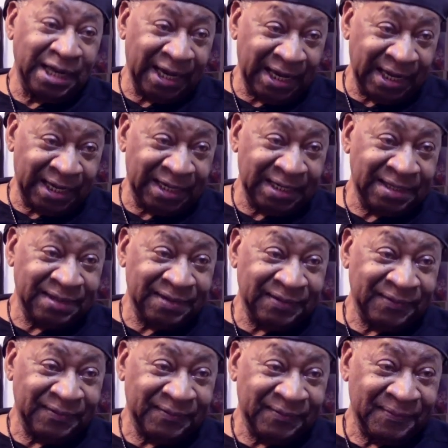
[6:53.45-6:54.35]

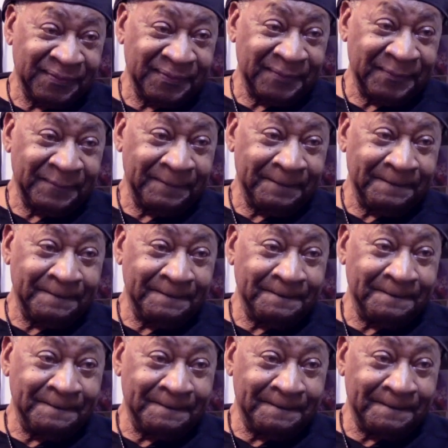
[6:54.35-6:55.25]

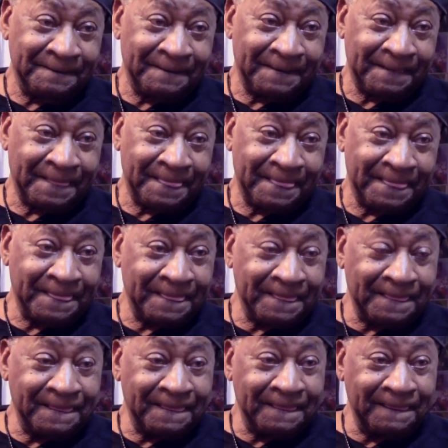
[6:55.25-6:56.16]
1949. Also,
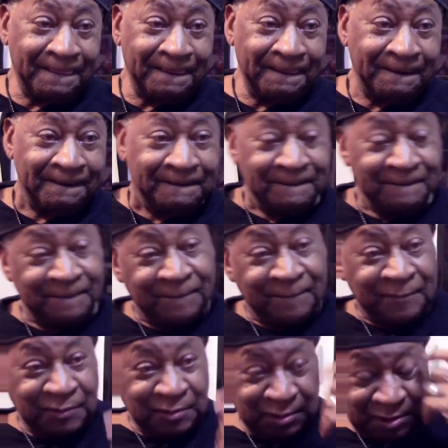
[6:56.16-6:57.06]
Gene Taylor was in
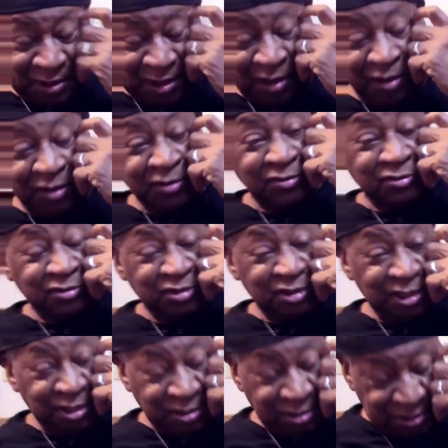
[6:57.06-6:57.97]
that group too, yeah, right?
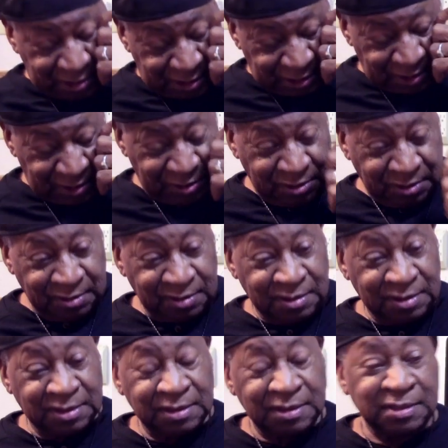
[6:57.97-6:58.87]
Gene Taylor. The
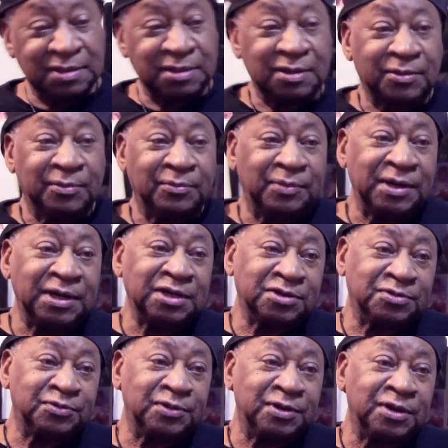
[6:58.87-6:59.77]
bass player who
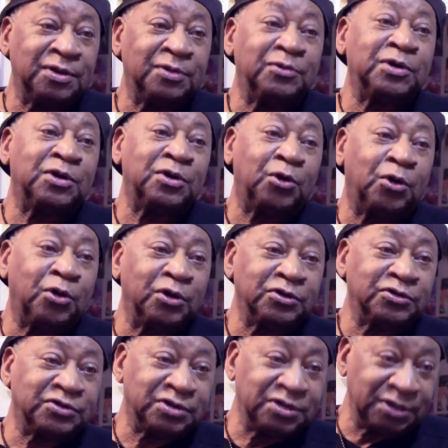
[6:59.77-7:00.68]
eventually played with
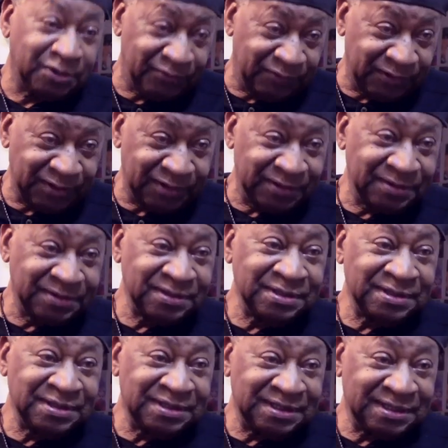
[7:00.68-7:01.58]
Horace Silver.
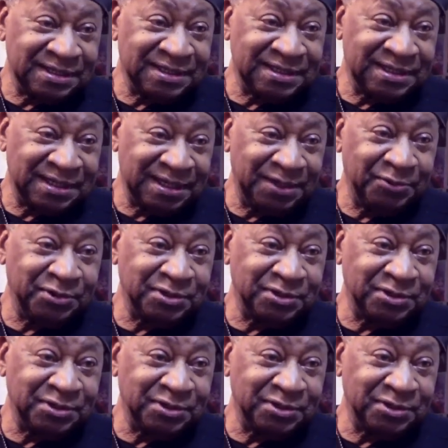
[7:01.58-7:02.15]
He was uh -huh. in